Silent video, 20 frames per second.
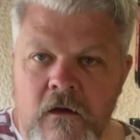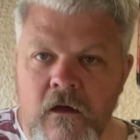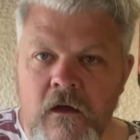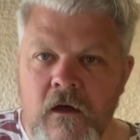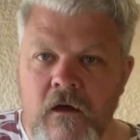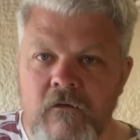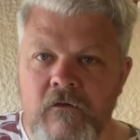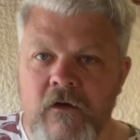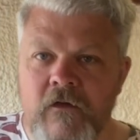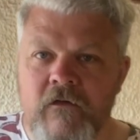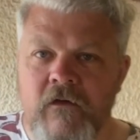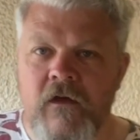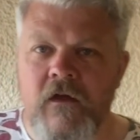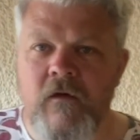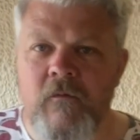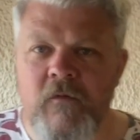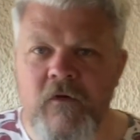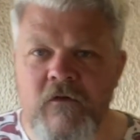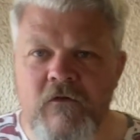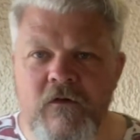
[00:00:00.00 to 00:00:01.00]
I've had
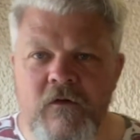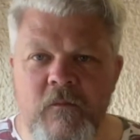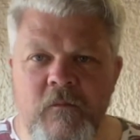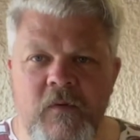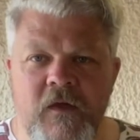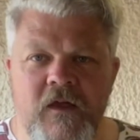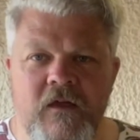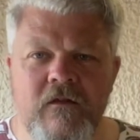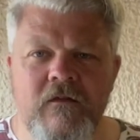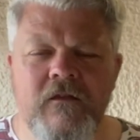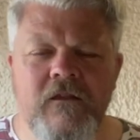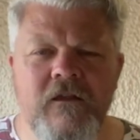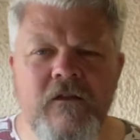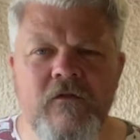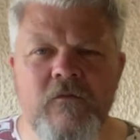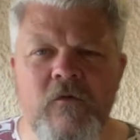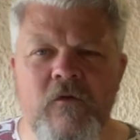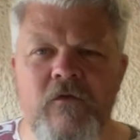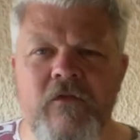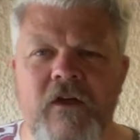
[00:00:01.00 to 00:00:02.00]
a bit of an appeal
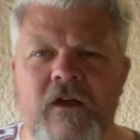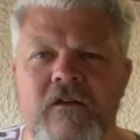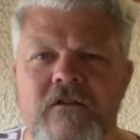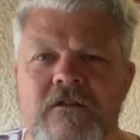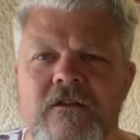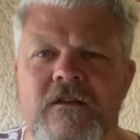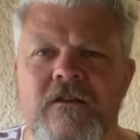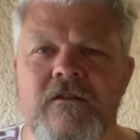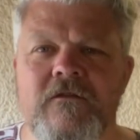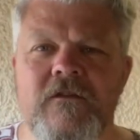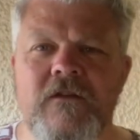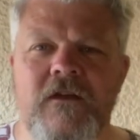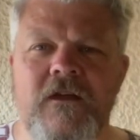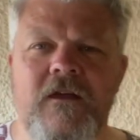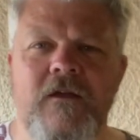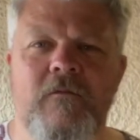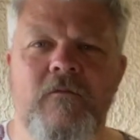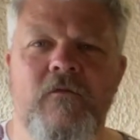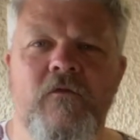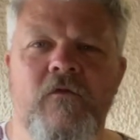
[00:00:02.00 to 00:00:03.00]
this month, actually,
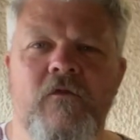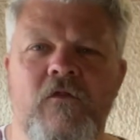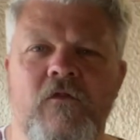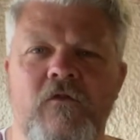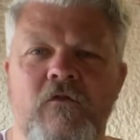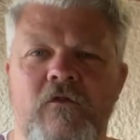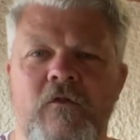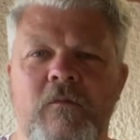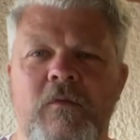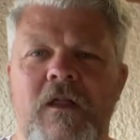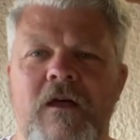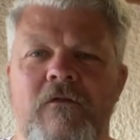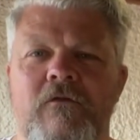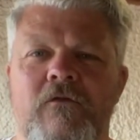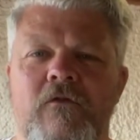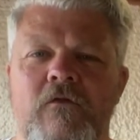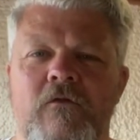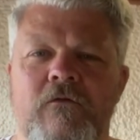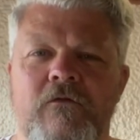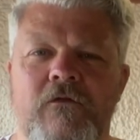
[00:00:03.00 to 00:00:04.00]
to use the
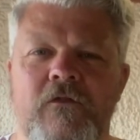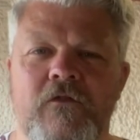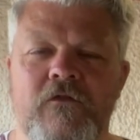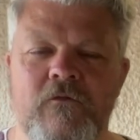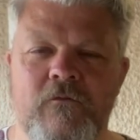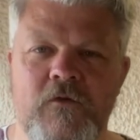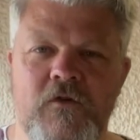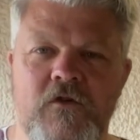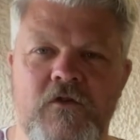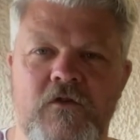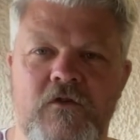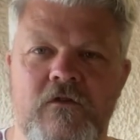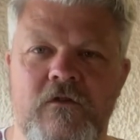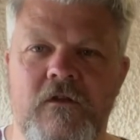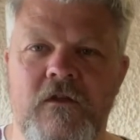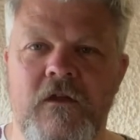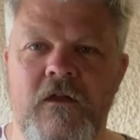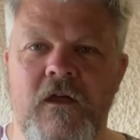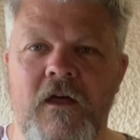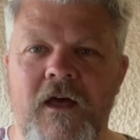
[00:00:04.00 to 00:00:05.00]
platform for some good.
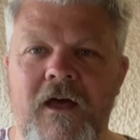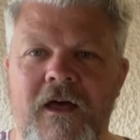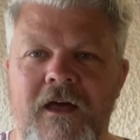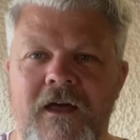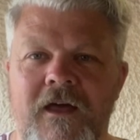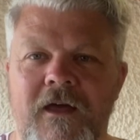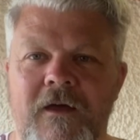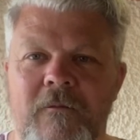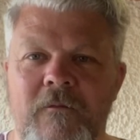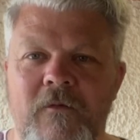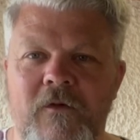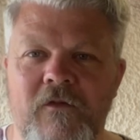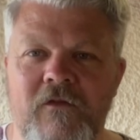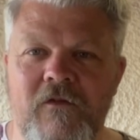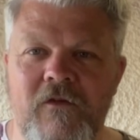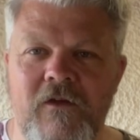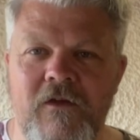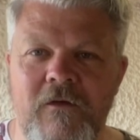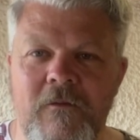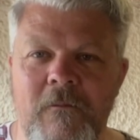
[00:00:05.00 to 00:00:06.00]
It's
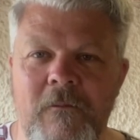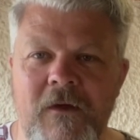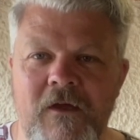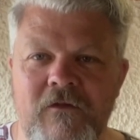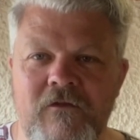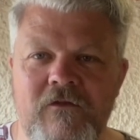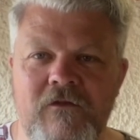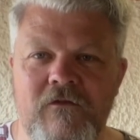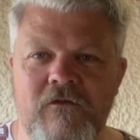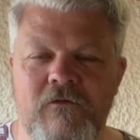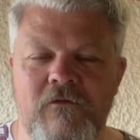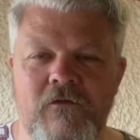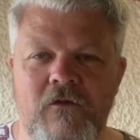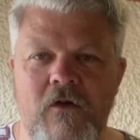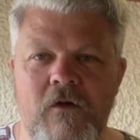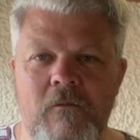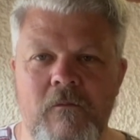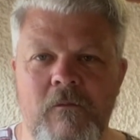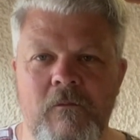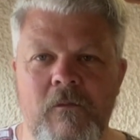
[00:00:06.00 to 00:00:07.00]
a message
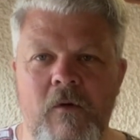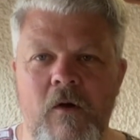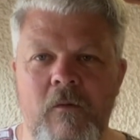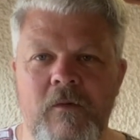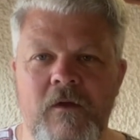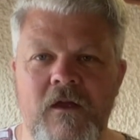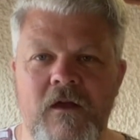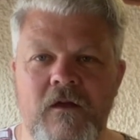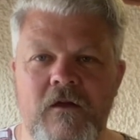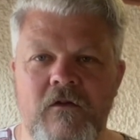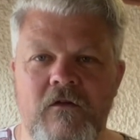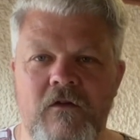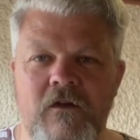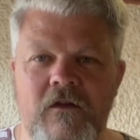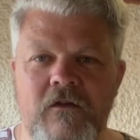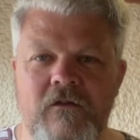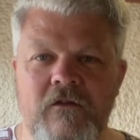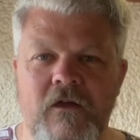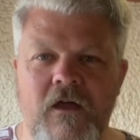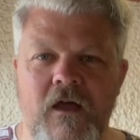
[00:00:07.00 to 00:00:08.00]
from Bobby and
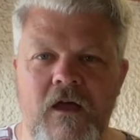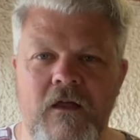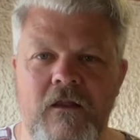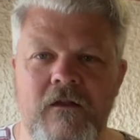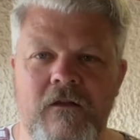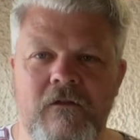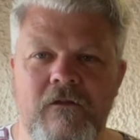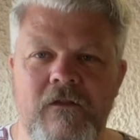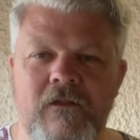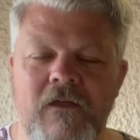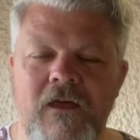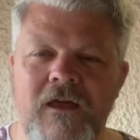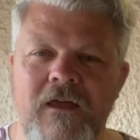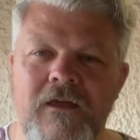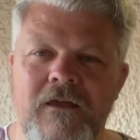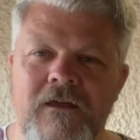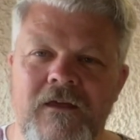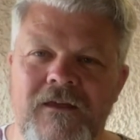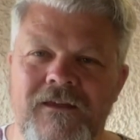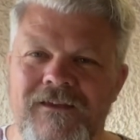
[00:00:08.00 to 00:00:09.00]
Chris, and
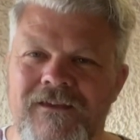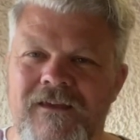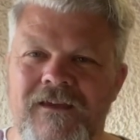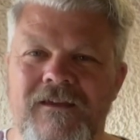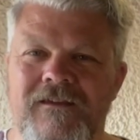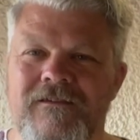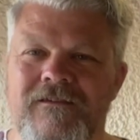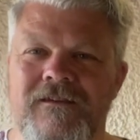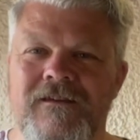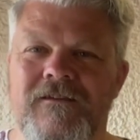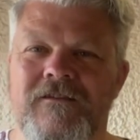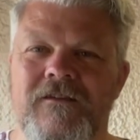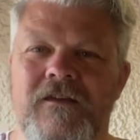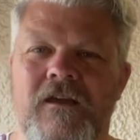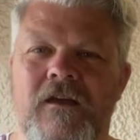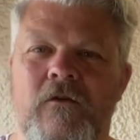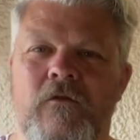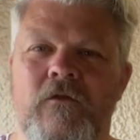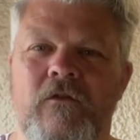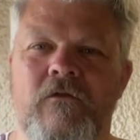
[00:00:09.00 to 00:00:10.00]
they, years and years
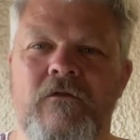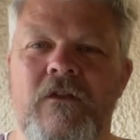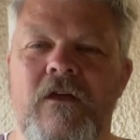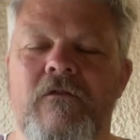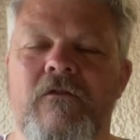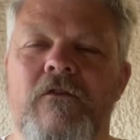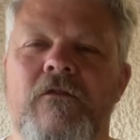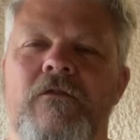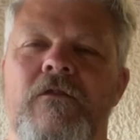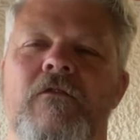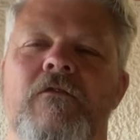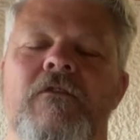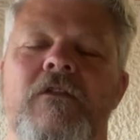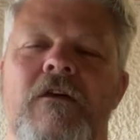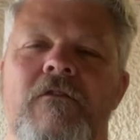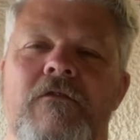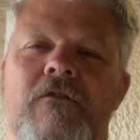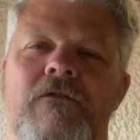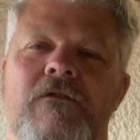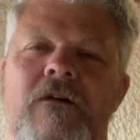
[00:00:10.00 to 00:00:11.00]
ago, they've never
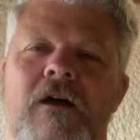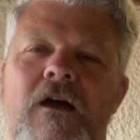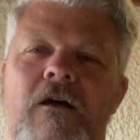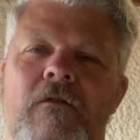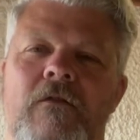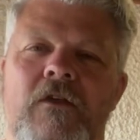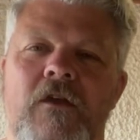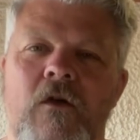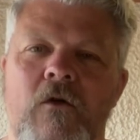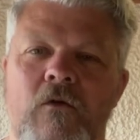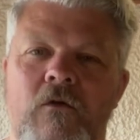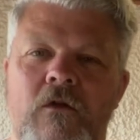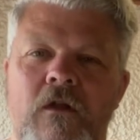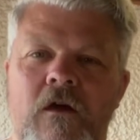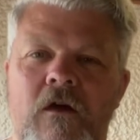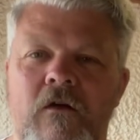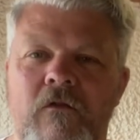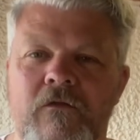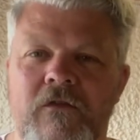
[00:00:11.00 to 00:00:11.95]
found the owner of